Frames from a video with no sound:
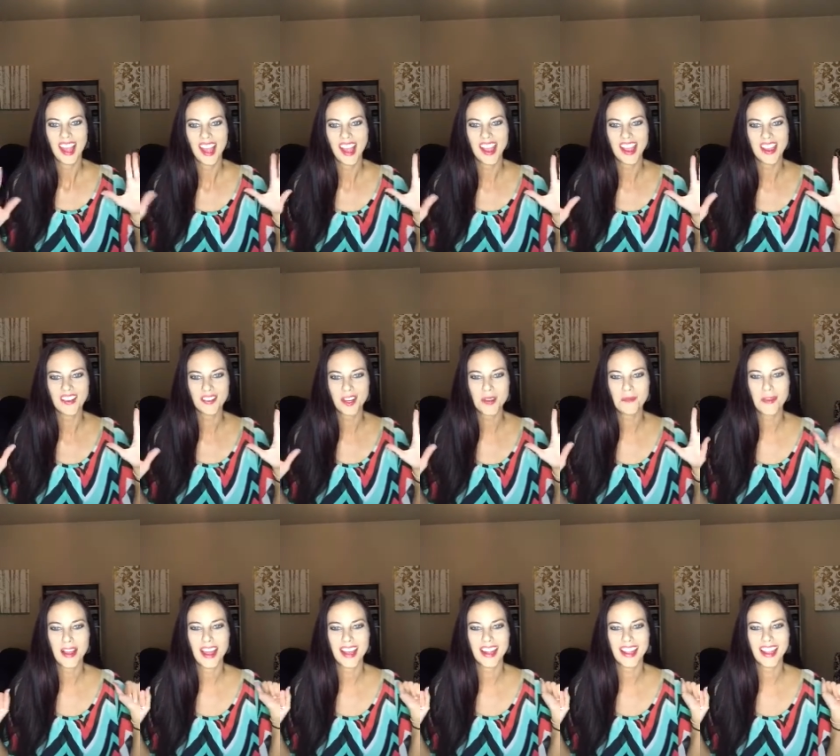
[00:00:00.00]
Hi everybody,
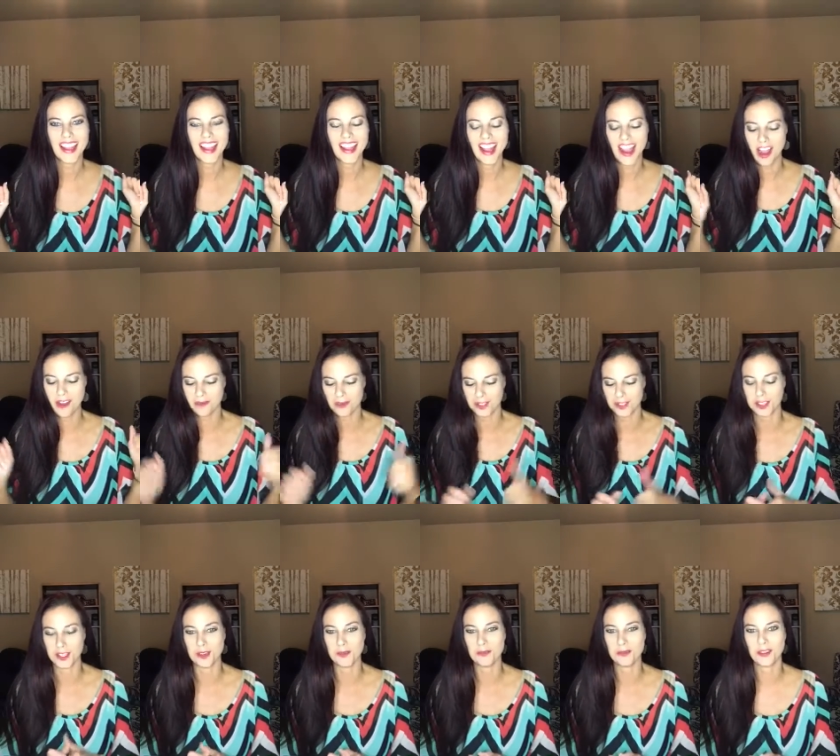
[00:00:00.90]
I'm
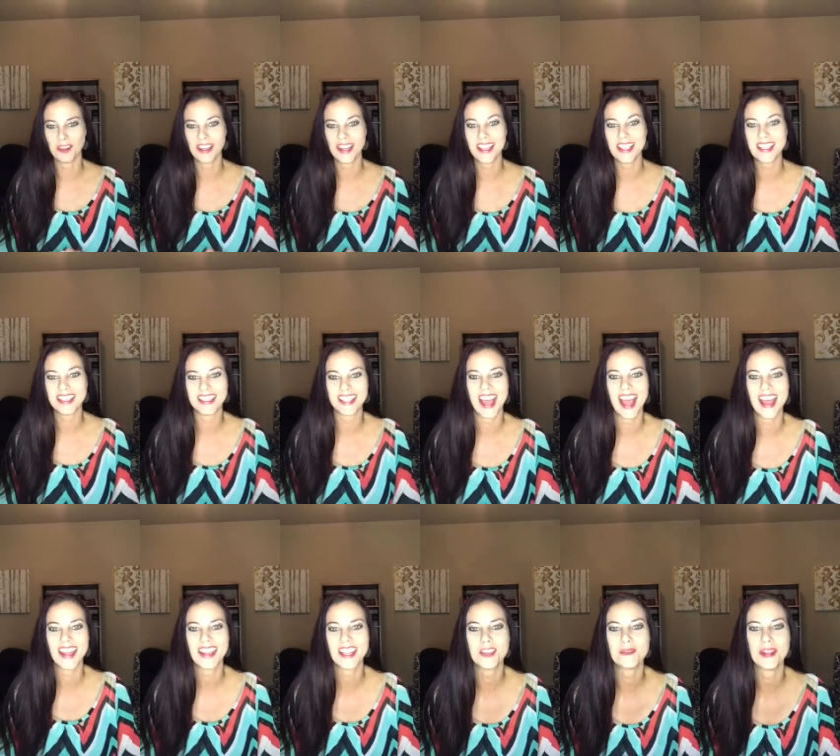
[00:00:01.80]
super
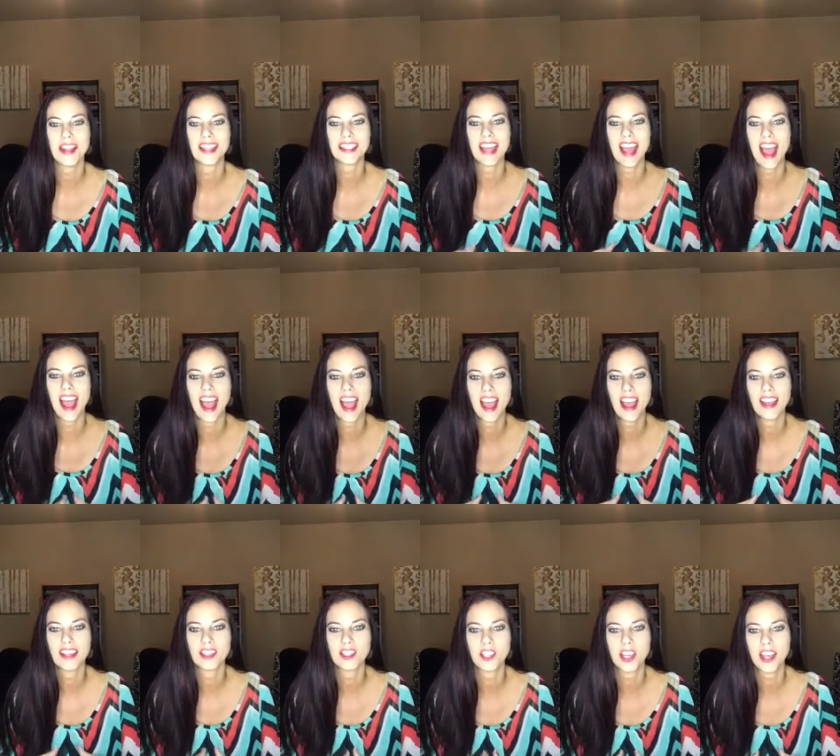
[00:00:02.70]
excited because
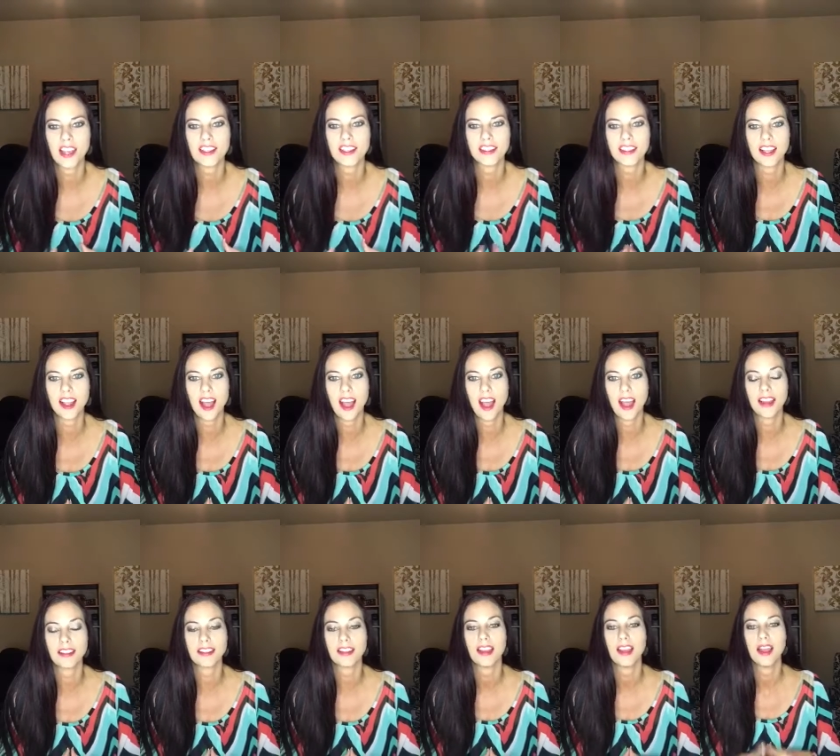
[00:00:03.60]
I just
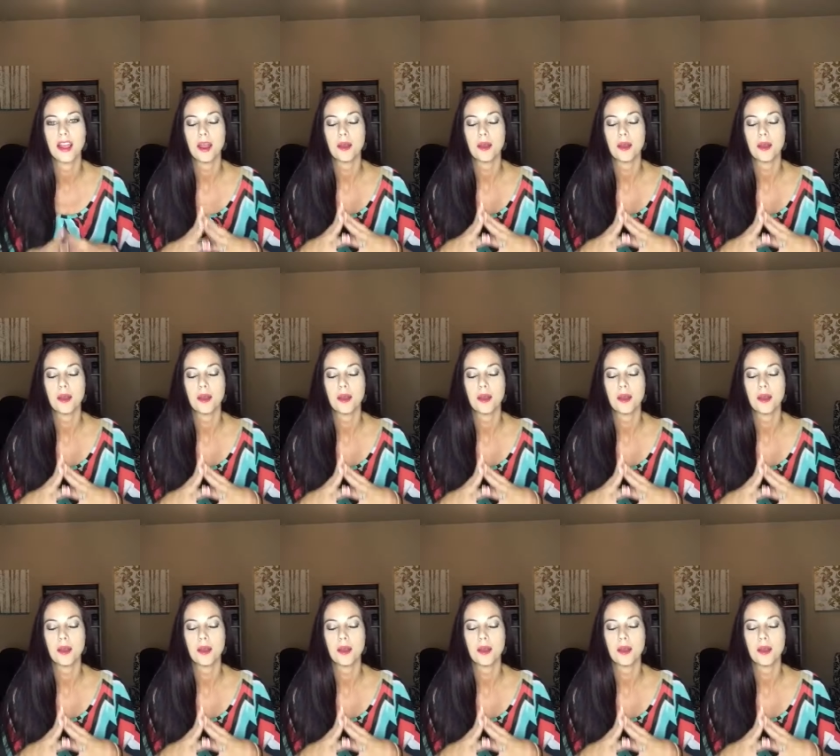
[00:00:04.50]
got